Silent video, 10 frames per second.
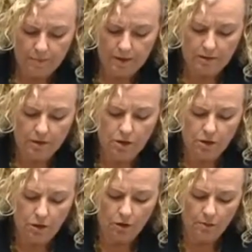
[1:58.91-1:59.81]
there is
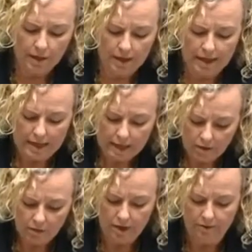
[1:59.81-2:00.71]
nowhere
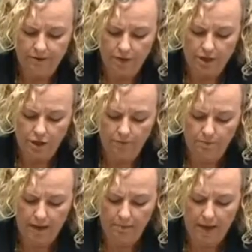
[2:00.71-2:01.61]
near enough attention
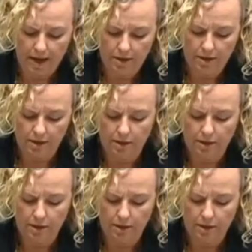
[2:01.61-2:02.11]
being paid to the